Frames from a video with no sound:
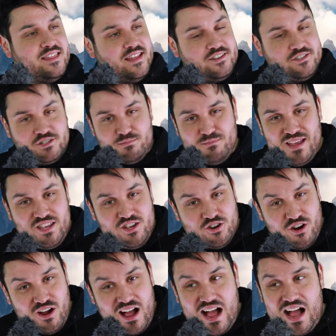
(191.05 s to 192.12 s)
that just make
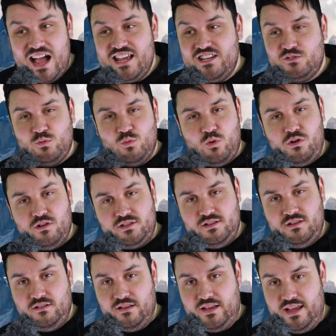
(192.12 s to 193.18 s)
your eyes
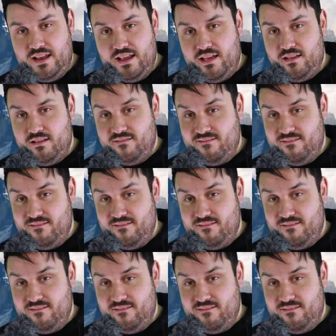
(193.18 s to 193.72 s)
water looking at,